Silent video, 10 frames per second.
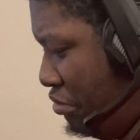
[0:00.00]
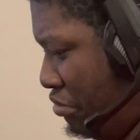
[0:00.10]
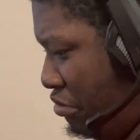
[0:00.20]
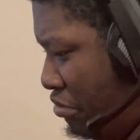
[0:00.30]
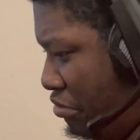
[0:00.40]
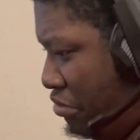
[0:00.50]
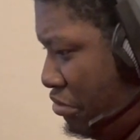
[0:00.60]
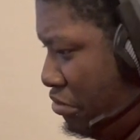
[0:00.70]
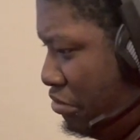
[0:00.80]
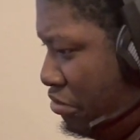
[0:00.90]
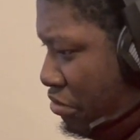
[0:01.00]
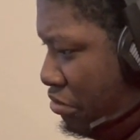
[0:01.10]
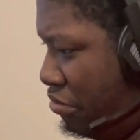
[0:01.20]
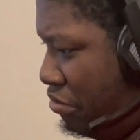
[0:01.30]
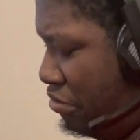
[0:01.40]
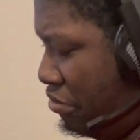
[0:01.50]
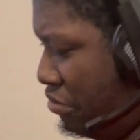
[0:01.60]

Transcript: No one is speaking in this clip.